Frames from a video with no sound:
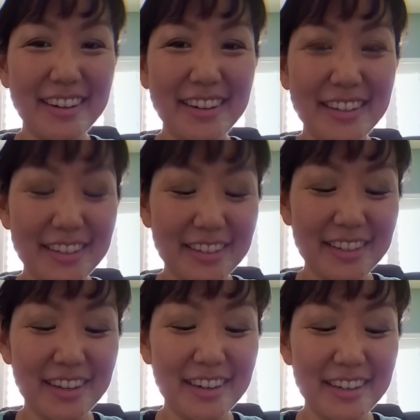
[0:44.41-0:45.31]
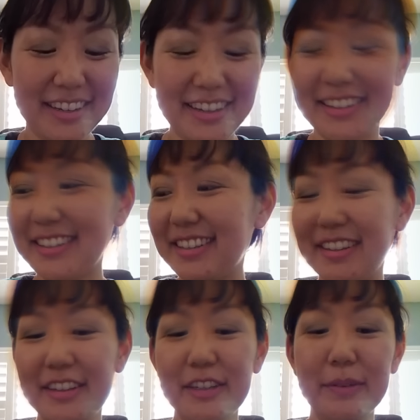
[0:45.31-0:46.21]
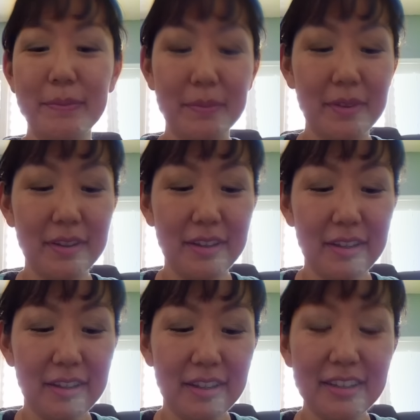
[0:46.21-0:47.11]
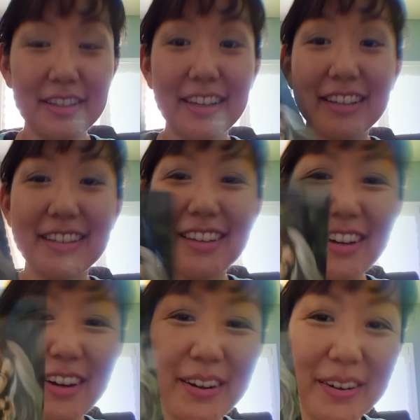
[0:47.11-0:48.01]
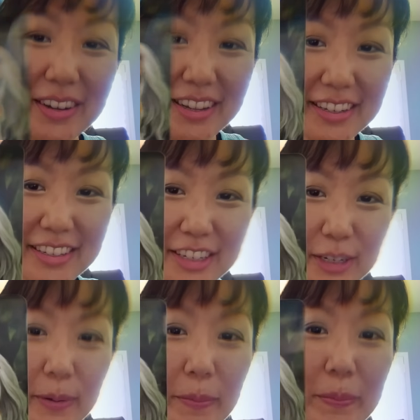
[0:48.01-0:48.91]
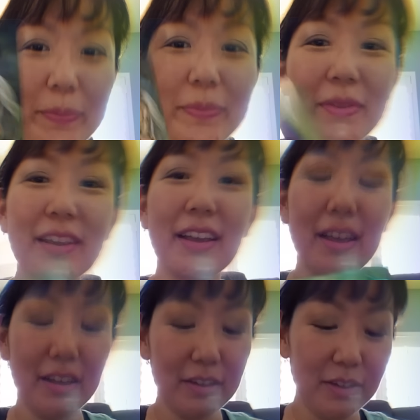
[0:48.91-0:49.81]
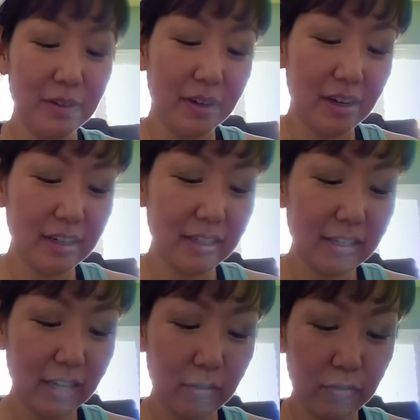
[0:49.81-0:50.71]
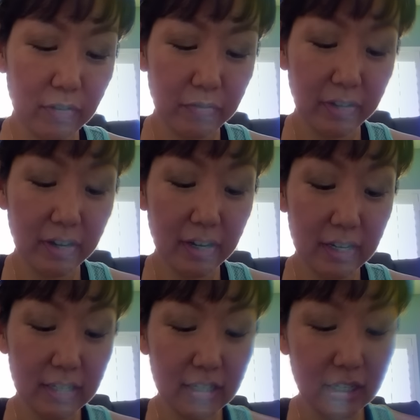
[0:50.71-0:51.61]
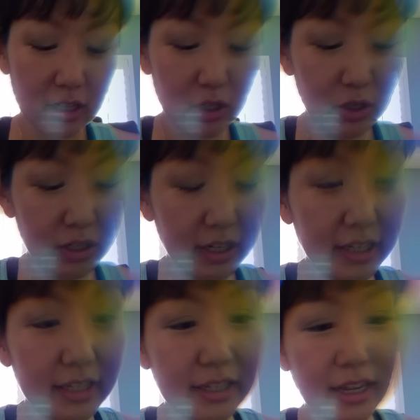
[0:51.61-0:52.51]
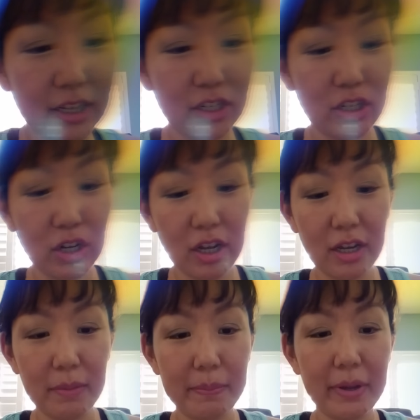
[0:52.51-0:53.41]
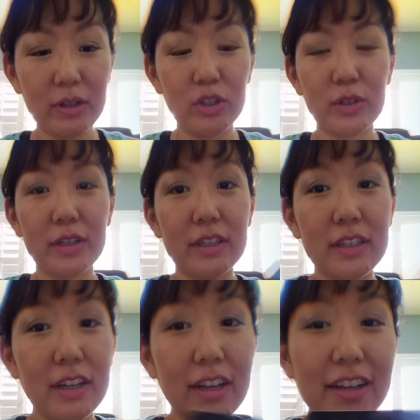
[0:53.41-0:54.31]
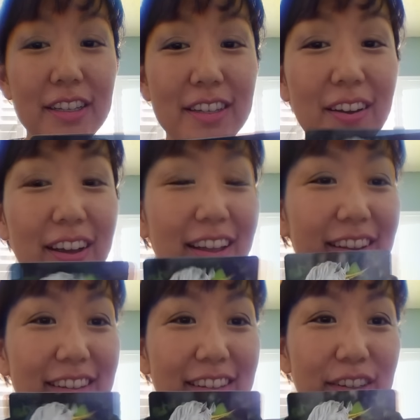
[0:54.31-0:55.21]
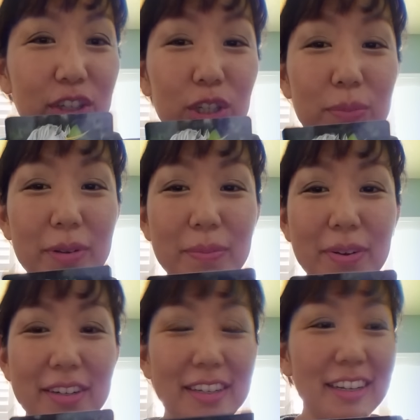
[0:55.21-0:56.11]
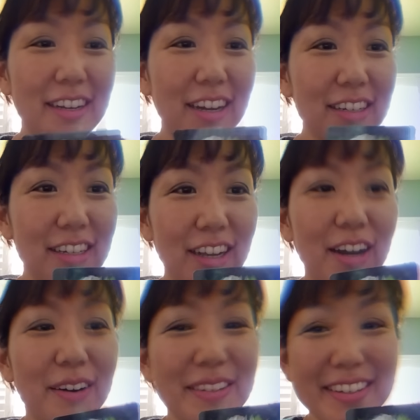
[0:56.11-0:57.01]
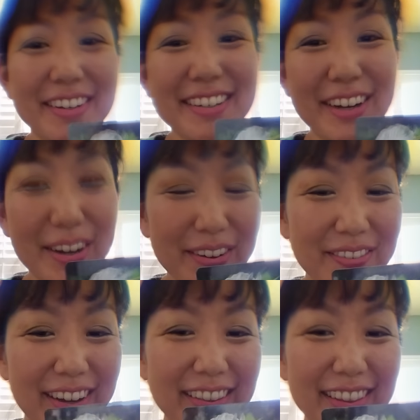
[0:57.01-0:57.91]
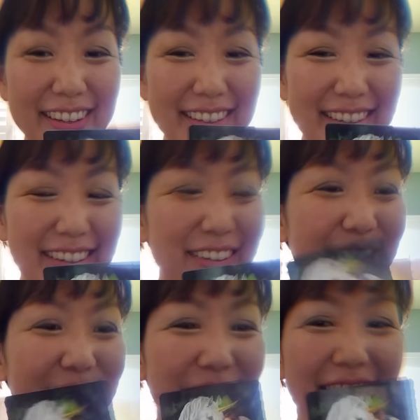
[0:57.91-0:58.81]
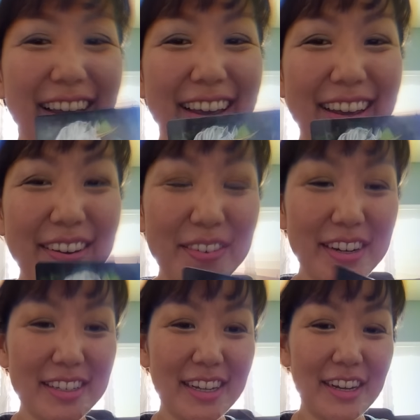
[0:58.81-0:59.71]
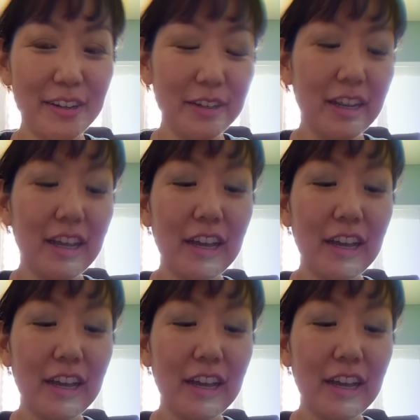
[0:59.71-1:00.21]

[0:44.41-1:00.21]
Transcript: Is this card? Yes. It says, courage. You are safe. Fear is an illusion. Set strong boundaries. So yeah, this is super important, and actually I was going to talk about this, so it works out.